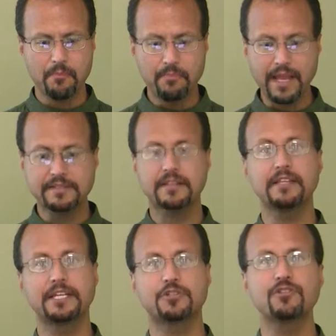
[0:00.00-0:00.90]

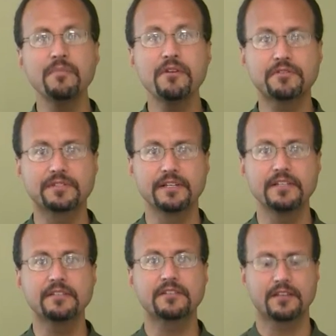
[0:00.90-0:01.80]
basically attributes
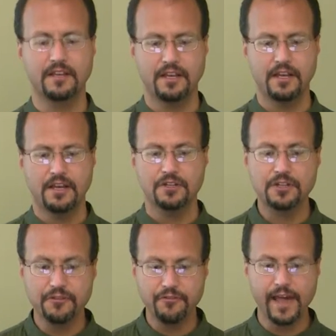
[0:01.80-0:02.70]
this to
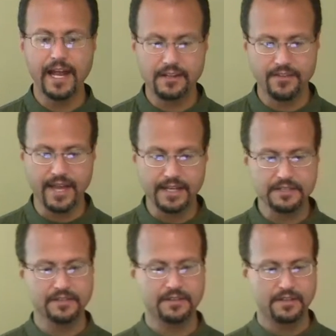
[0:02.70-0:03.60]
the fact that,